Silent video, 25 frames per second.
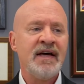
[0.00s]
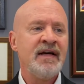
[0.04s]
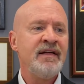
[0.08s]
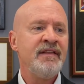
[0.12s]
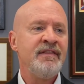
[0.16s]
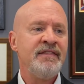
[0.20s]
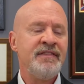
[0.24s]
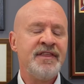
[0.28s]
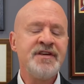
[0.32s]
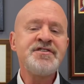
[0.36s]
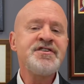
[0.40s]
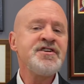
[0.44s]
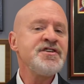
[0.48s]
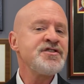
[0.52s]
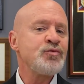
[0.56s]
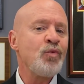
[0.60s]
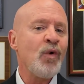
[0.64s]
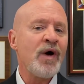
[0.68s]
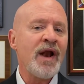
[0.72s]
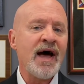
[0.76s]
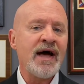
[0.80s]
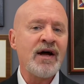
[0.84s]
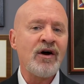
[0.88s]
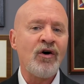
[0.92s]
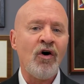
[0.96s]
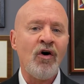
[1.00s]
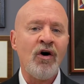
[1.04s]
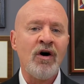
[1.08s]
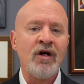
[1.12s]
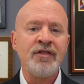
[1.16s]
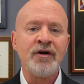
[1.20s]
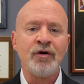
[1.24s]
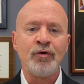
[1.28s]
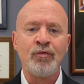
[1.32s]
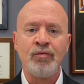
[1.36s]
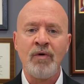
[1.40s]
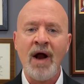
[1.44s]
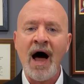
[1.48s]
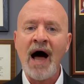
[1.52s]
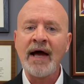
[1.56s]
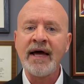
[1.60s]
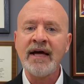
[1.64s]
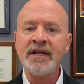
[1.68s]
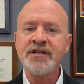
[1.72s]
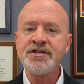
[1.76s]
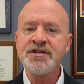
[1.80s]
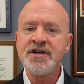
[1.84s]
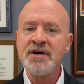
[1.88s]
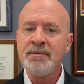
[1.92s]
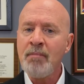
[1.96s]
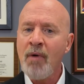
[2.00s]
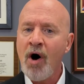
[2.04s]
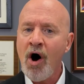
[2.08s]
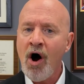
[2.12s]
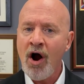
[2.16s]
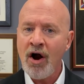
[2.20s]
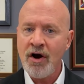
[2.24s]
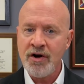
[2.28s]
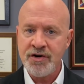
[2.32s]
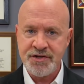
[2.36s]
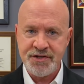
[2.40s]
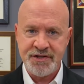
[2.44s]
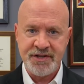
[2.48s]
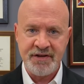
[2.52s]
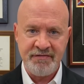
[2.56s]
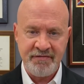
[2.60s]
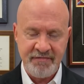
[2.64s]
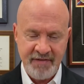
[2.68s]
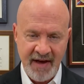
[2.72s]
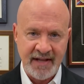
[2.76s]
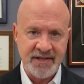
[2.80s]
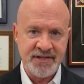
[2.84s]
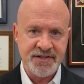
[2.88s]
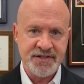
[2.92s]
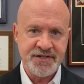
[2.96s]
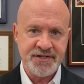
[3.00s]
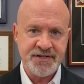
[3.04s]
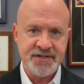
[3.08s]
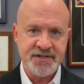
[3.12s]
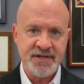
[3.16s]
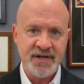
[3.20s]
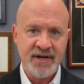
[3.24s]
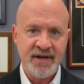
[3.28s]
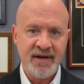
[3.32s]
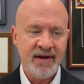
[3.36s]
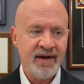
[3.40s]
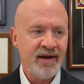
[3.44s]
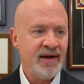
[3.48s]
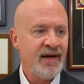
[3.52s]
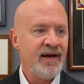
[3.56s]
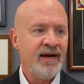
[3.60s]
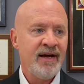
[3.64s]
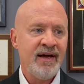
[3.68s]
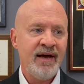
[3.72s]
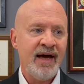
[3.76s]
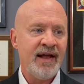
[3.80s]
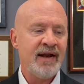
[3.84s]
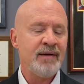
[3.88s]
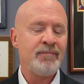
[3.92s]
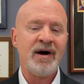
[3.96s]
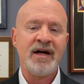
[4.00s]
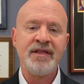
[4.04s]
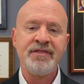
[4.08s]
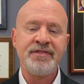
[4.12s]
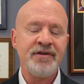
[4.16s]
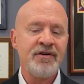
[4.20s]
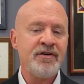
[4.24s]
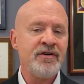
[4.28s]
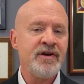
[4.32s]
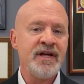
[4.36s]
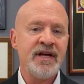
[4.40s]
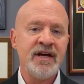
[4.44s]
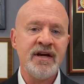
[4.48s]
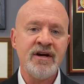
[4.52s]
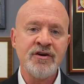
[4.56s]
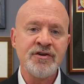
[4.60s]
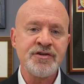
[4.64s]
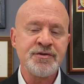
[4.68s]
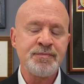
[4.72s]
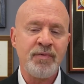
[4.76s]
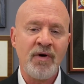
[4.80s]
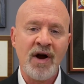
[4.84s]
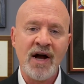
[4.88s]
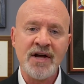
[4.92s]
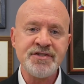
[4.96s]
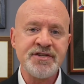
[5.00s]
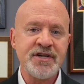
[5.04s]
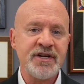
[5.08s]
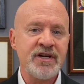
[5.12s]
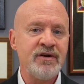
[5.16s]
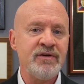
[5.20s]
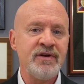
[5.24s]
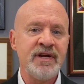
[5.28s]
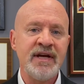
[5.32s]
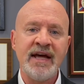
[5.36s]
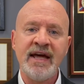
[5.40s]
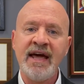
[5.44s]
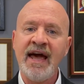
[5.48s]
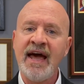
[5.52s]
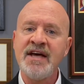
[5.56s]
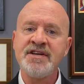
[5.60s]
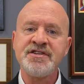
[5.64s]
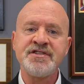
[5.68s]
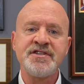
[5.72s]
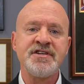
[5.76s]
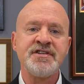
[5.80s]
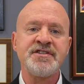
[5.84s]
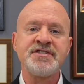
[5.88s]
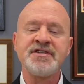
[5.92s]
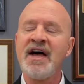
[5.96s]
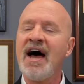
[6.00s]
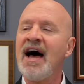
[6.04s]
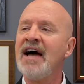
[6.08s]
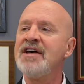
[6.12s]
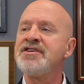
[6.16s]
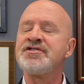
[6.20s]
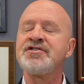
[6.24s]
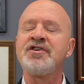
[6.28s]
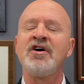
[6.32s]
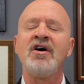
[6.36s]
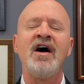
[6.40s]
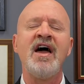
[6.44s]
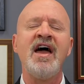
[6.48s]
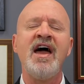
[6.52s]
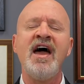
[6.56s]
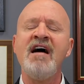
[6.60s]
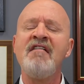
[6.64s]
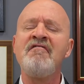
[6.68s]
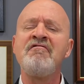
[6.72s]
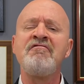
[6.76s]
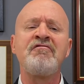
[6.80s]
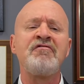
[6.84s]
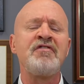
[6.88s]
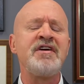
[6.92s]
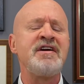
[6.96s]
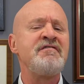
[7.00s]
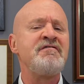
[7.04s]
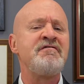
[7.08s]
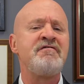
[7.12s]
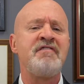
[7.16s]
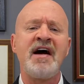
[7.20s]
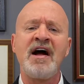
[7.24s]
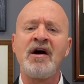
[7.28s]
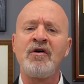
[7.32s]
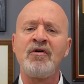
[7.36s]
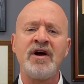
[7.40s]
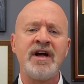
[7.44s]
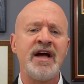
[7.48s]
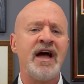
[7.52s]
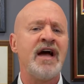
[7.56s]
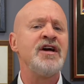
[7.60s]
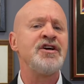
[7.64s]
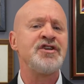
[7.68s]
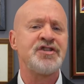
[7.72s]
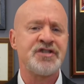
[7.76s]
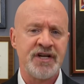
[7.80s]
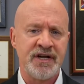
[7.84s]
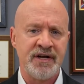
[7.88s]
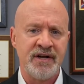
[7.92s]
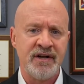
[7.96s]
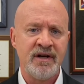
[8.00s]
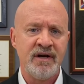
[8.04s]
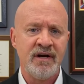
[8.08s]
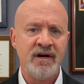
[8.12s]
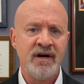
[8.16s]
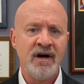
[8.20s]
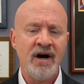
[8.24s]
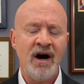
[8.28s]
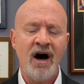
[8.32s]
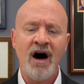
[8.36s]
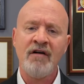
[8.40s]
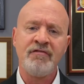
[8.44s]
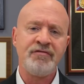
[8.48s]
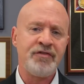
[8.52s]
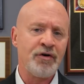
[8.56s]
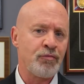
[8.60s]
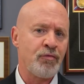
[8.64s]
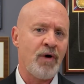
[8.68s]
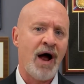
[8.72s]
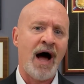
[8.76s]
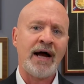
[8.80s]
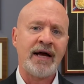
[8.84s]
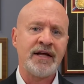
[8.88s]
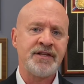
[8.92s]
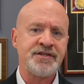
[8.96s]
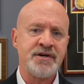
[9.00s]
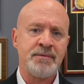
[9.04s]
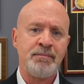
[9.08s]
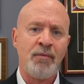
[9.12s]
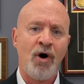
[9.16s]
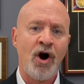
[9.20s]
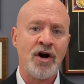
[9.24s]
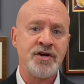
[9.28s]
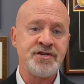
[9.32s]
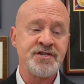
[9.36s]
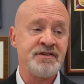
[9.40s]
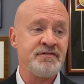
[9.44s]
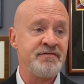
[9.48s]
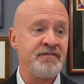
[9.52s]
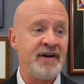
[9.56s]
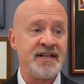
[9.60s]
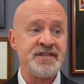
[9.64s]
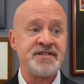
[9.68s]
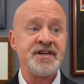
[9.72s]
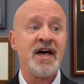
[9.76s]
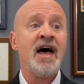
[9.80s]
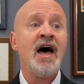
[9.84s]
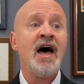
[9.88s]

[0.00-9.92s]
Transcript: This is what I call the rocket to Mars defense. And in my 30 years prosecuting cases, I saw every variation of the rocket to Mars defense.